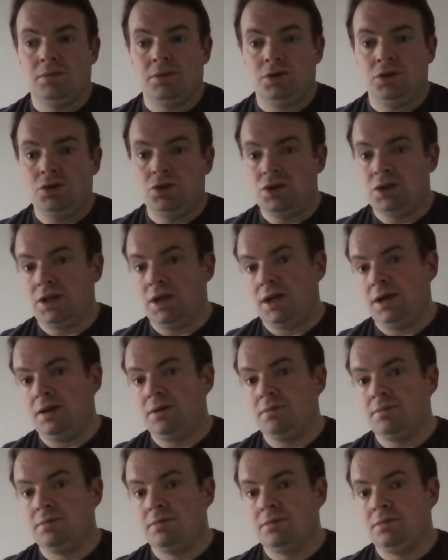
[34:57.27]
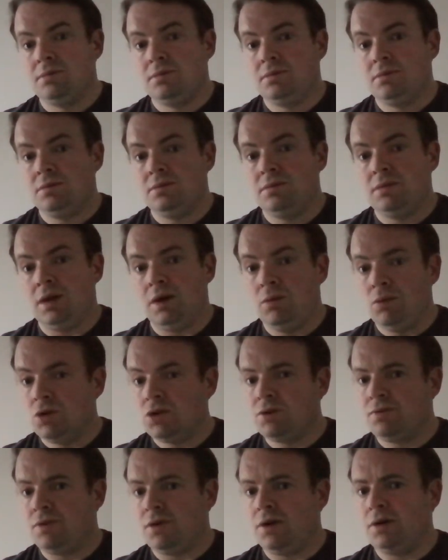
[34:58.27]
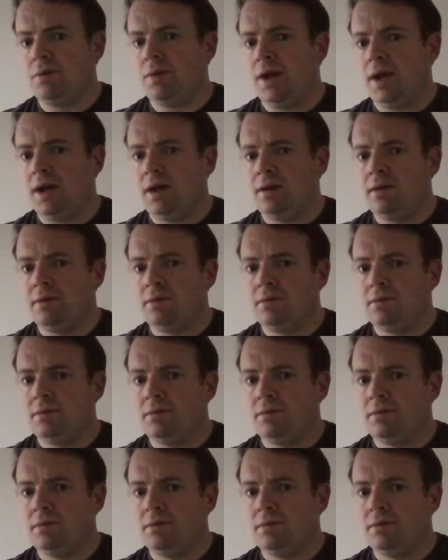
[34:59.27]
But you say to him, I wasn't far away.